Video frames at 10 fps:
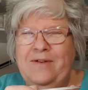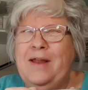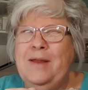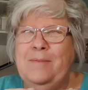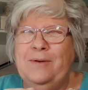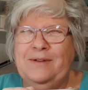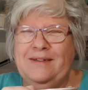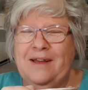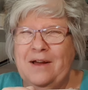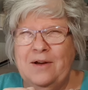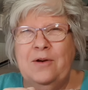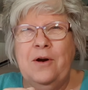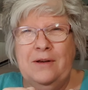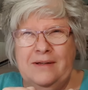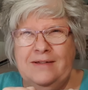anybody's
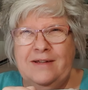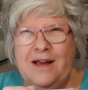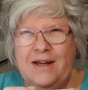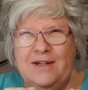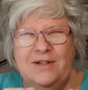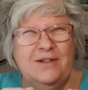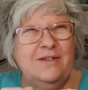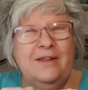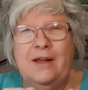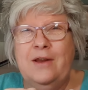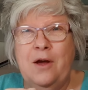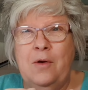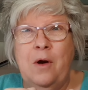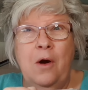got any suggestions that they know